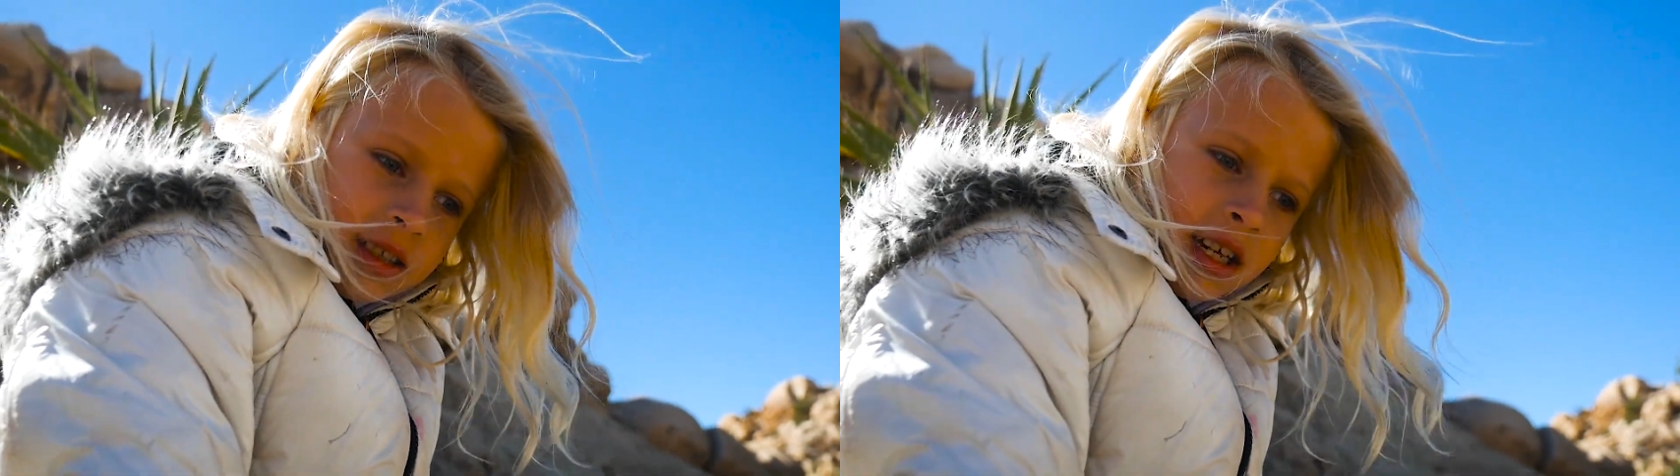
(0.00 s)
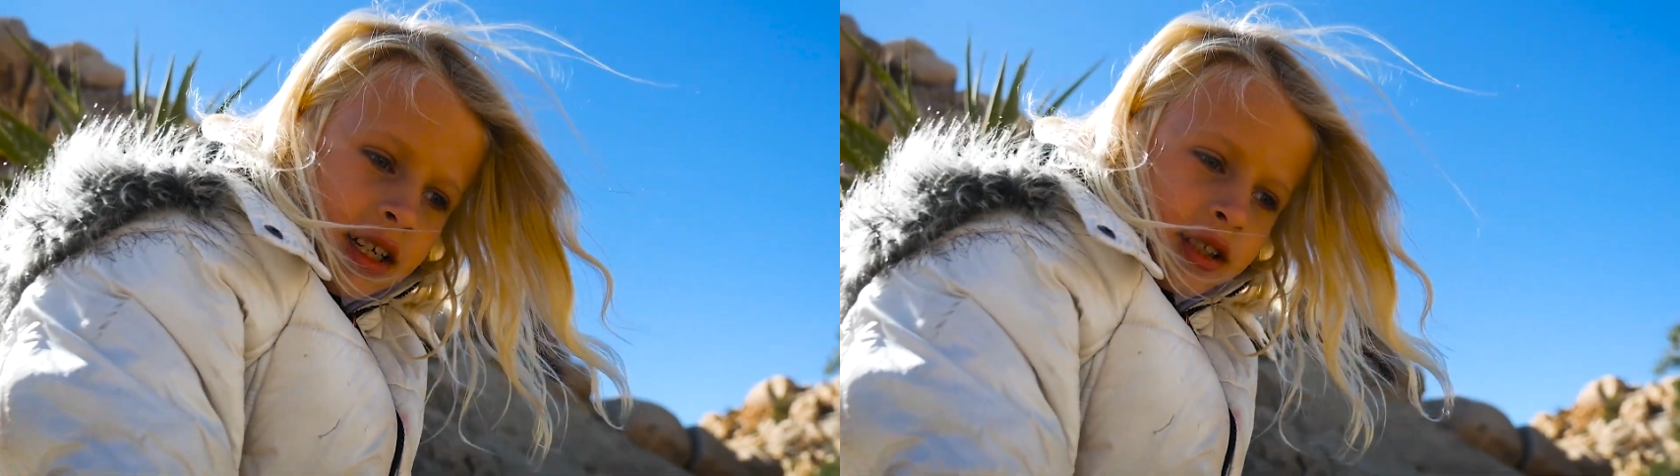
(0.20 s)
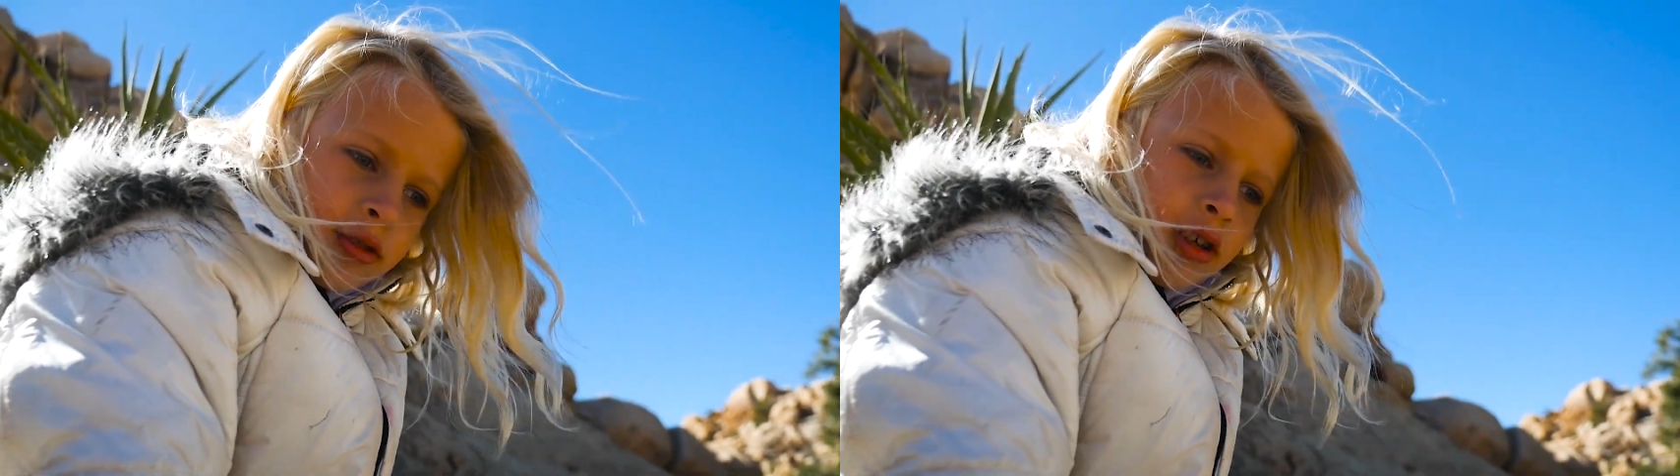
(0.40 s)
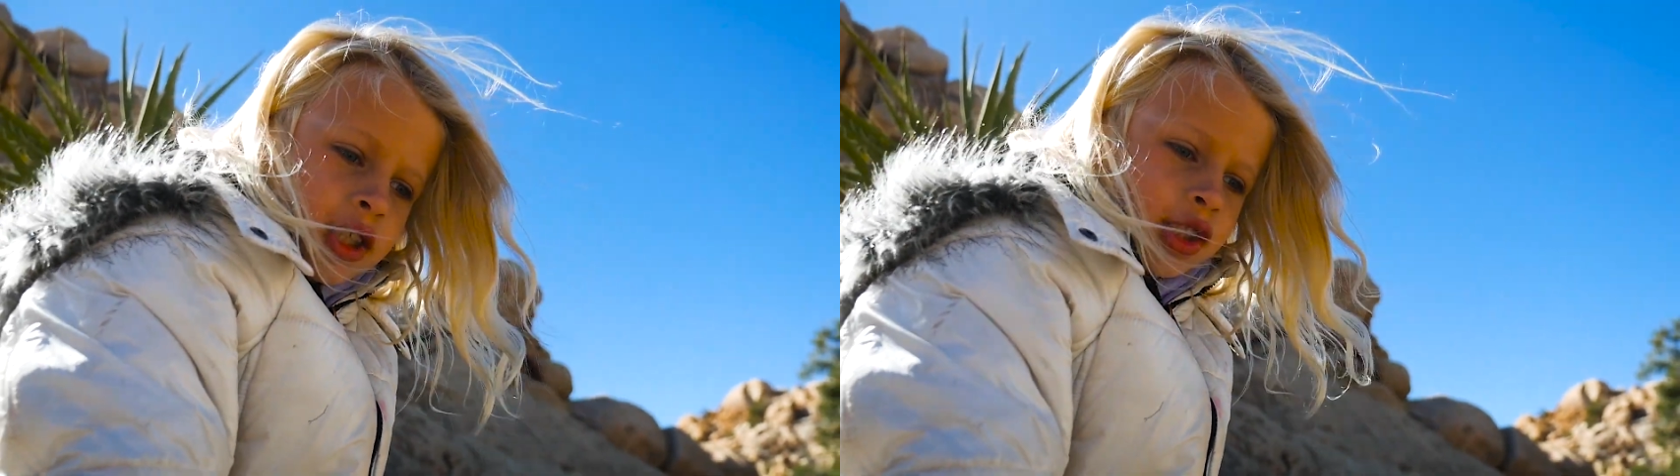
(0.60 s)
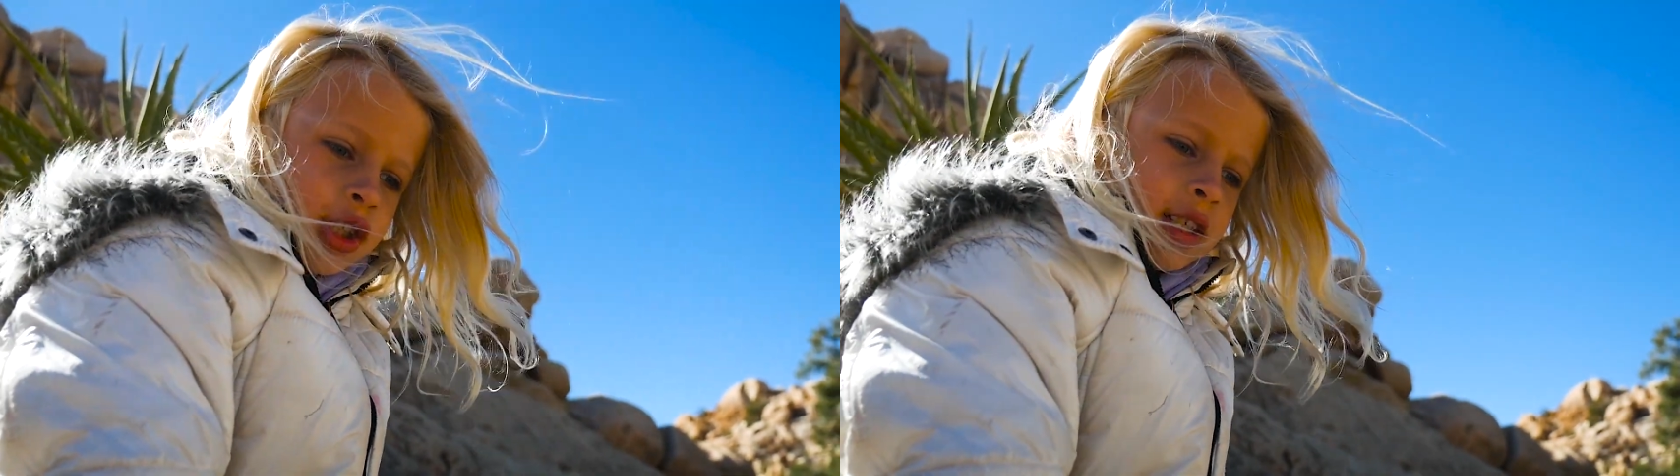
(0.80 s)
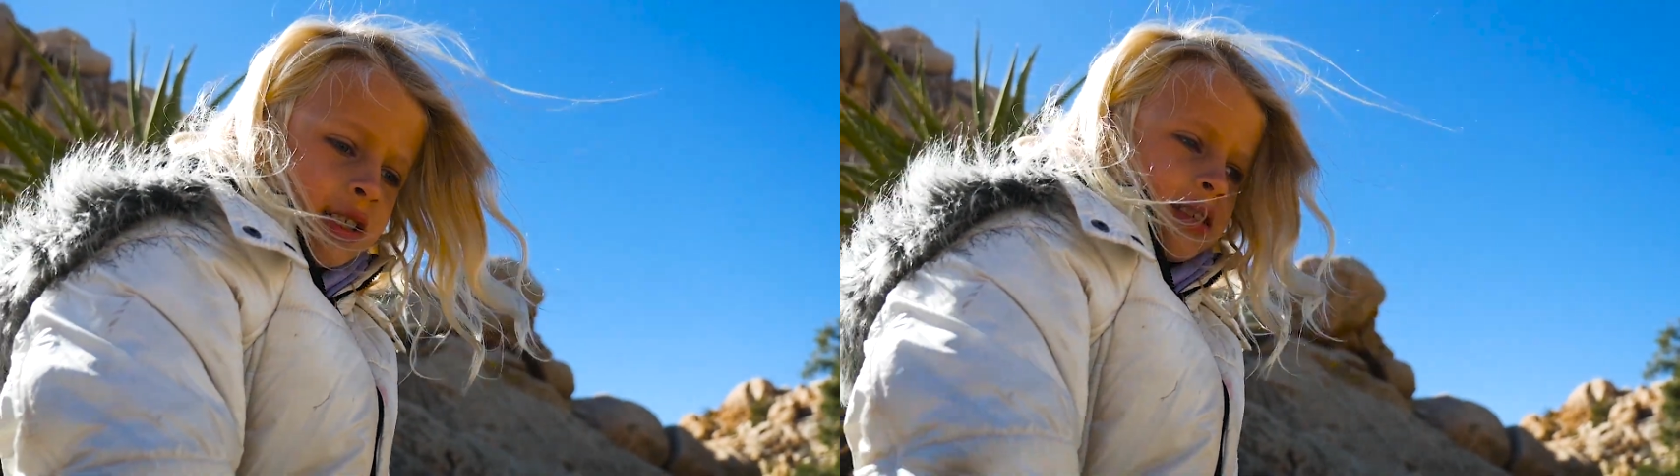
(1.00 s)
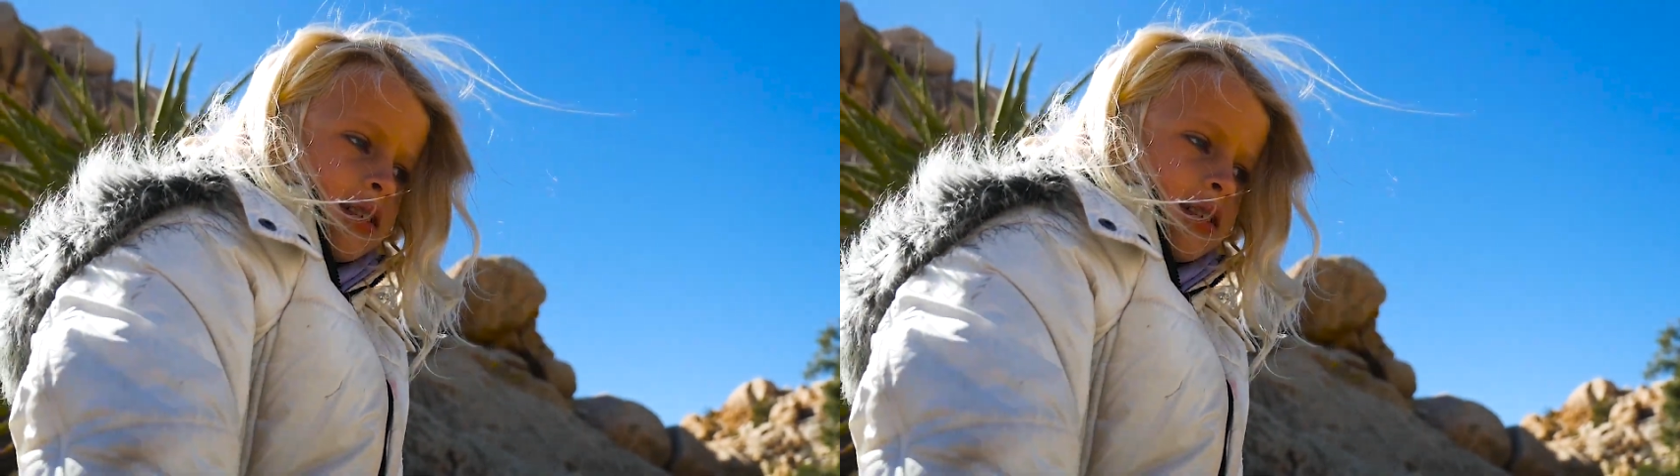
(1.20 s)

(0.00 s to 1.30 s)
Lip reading: and scrunching.